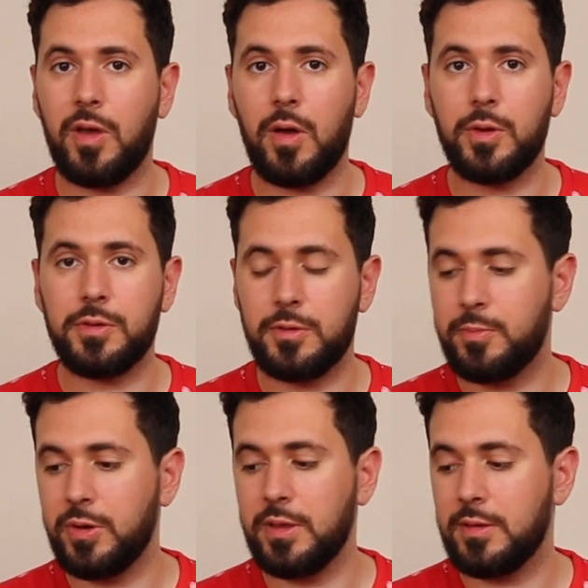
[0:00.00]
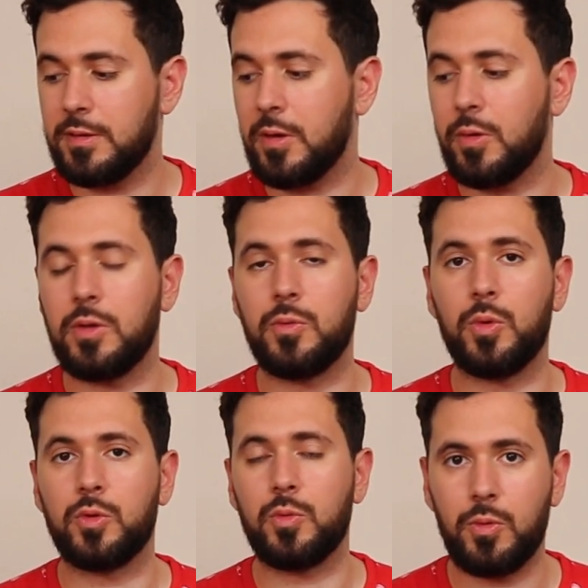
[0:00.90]
hours to print, so it
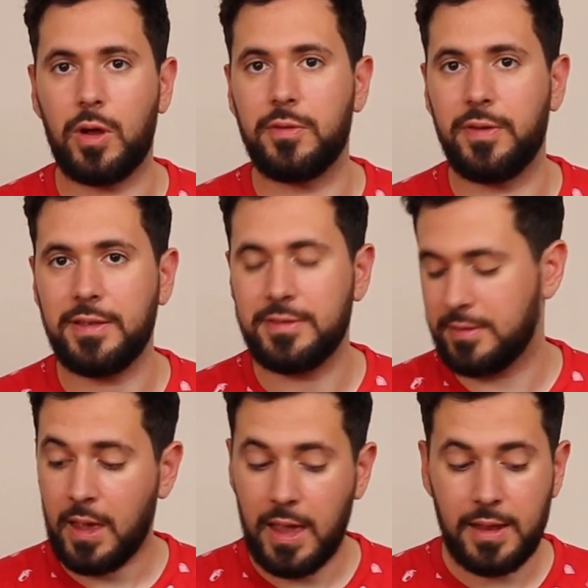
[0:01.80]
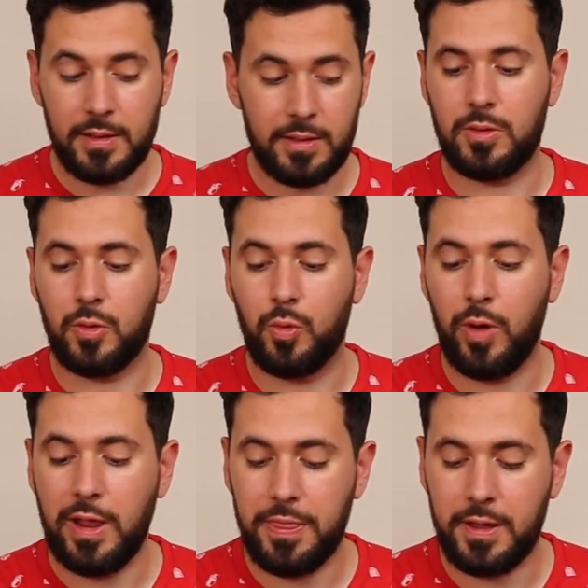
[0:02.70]
was quite fast. And the
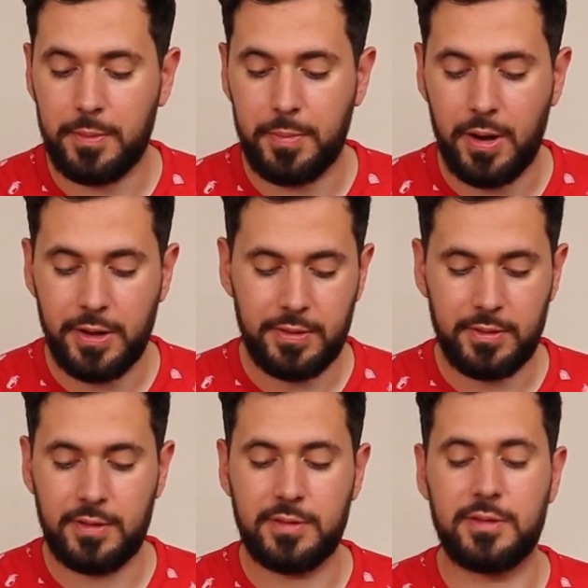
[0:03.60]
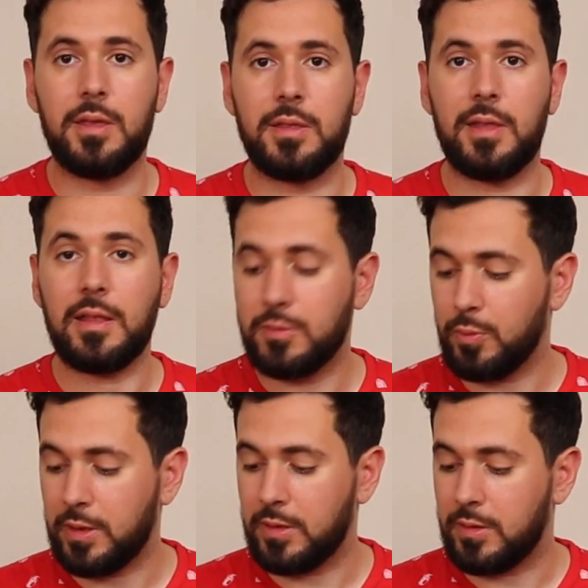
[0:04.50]
great thing about it is that's
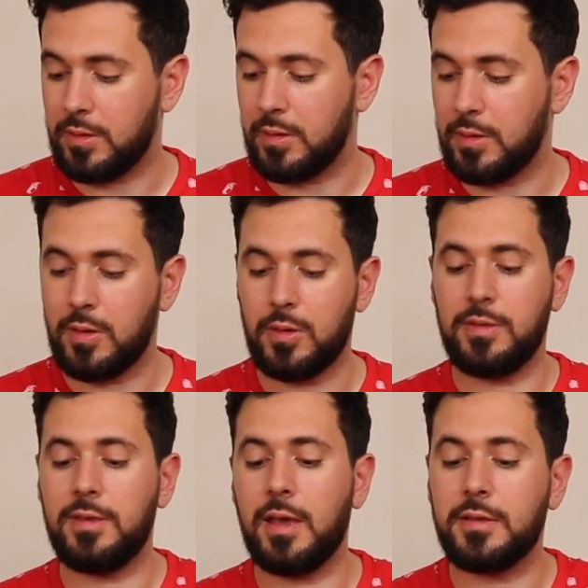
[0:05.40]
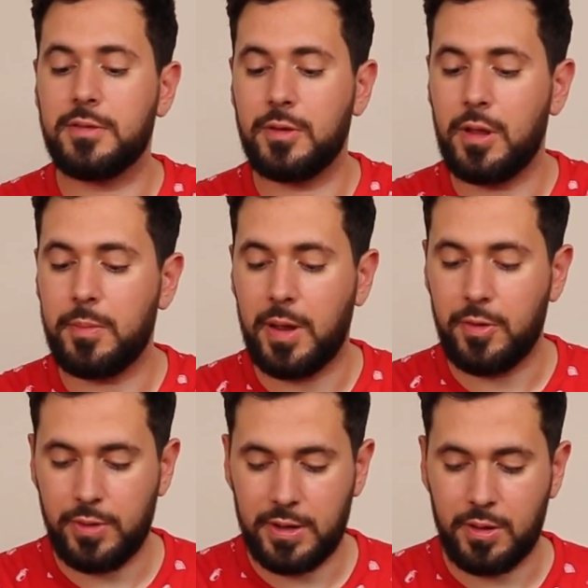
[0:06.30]
when the external
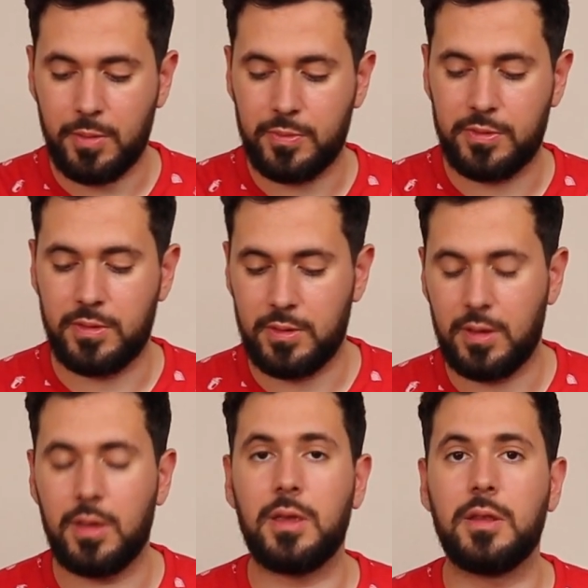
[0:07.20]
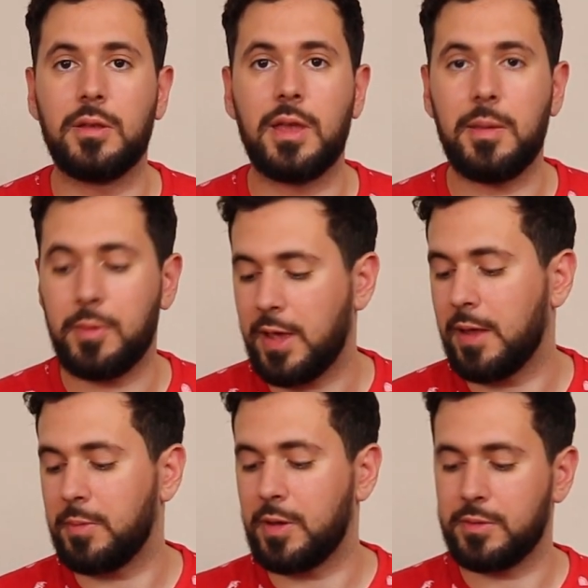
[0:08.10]
battery comes in the game
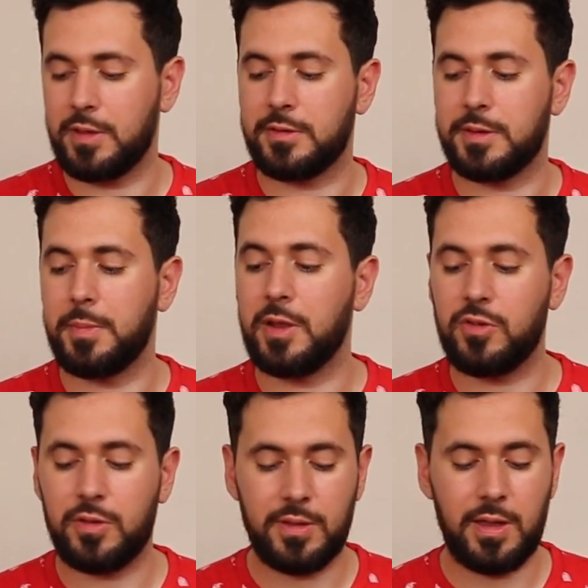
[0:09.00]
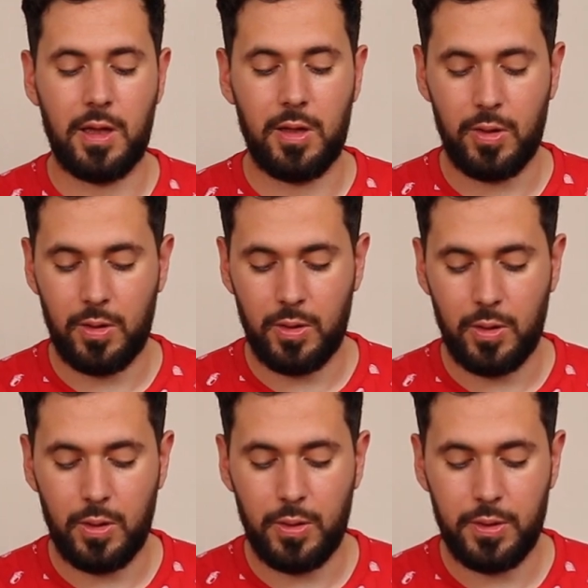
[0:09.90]
again, because as I mentioned, there are
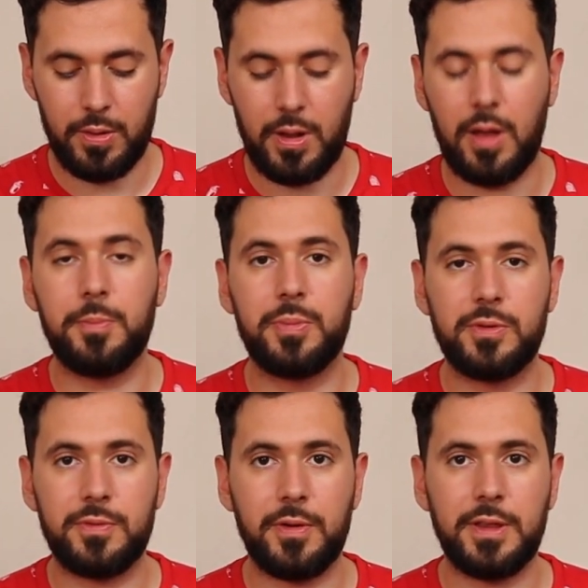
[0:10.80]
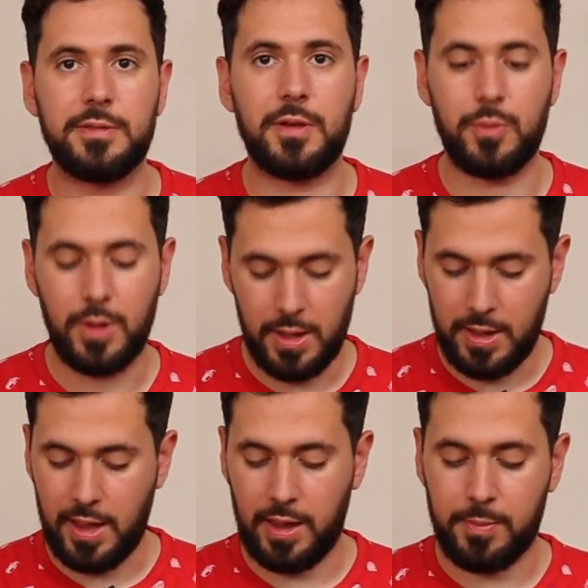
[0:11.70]
other outputs for it. So
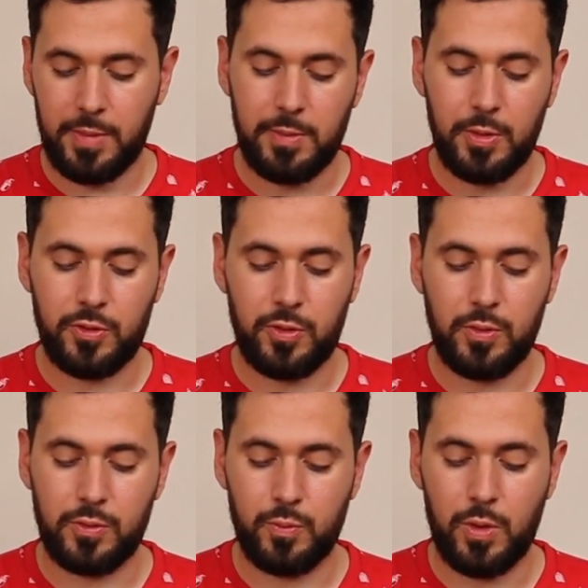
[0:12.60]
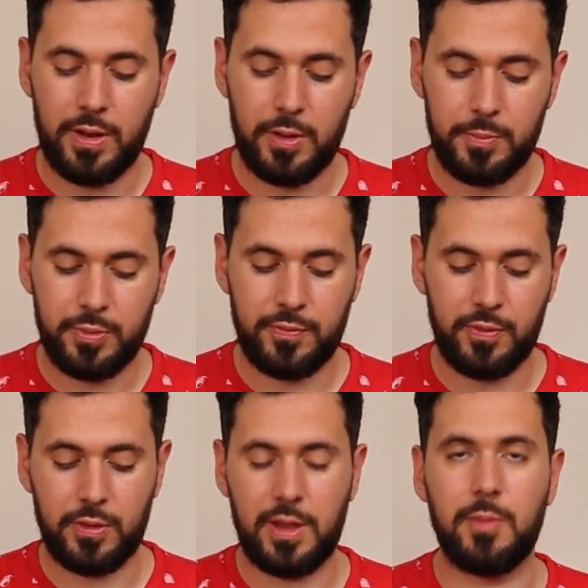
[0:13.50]
I am able to use one output
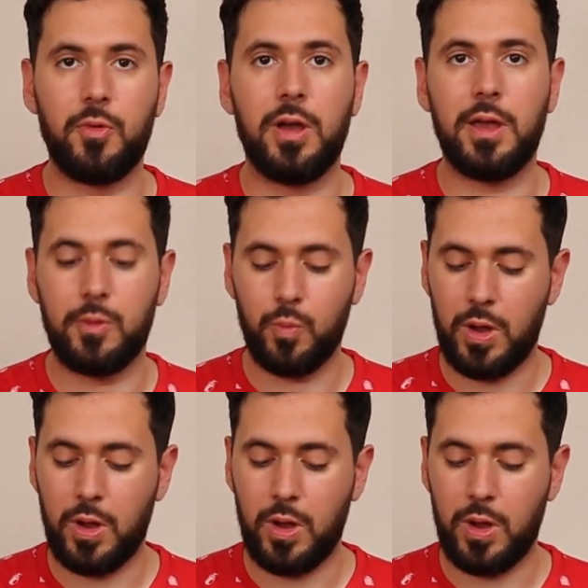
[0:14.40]
for the camera and